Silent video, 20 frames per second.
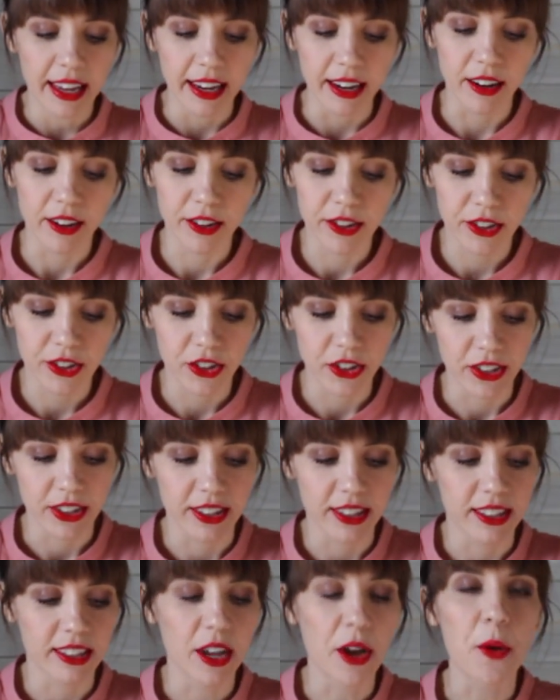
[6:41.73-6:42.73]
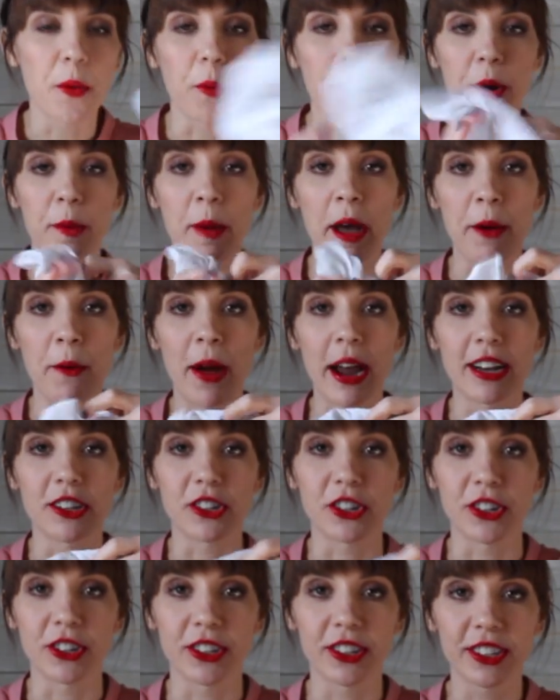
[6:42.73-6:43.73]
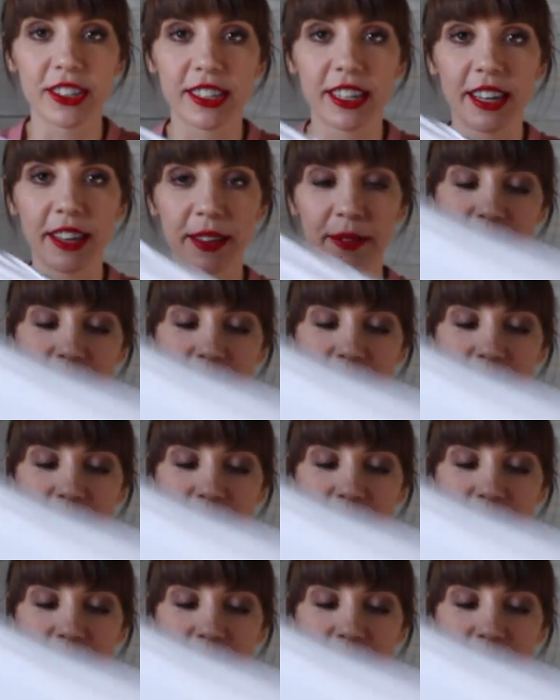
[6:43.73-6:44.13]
Here's just one of my white shirts